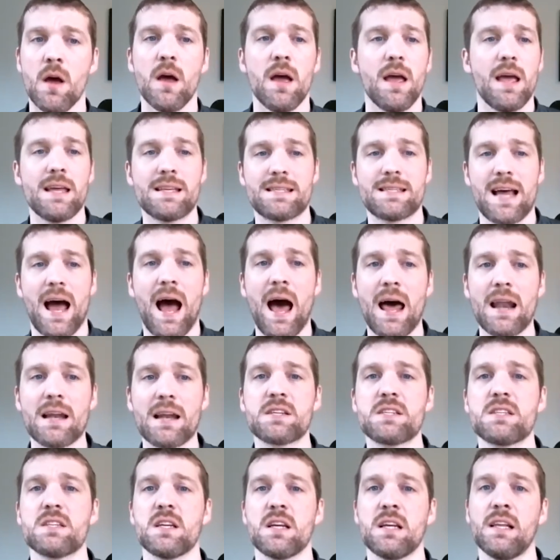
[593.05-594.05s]
It's
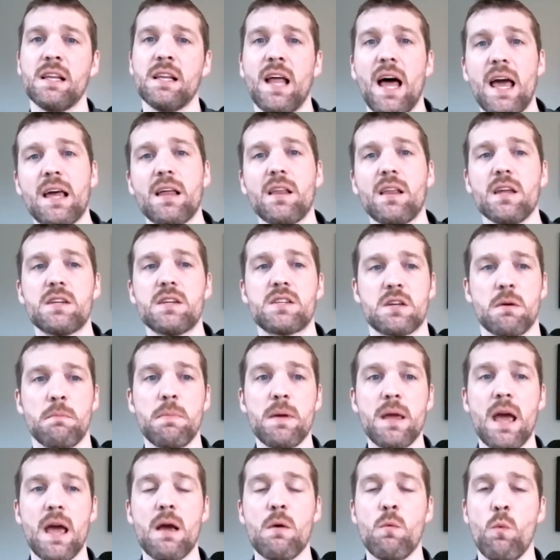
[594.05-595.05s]
honestly likely to be a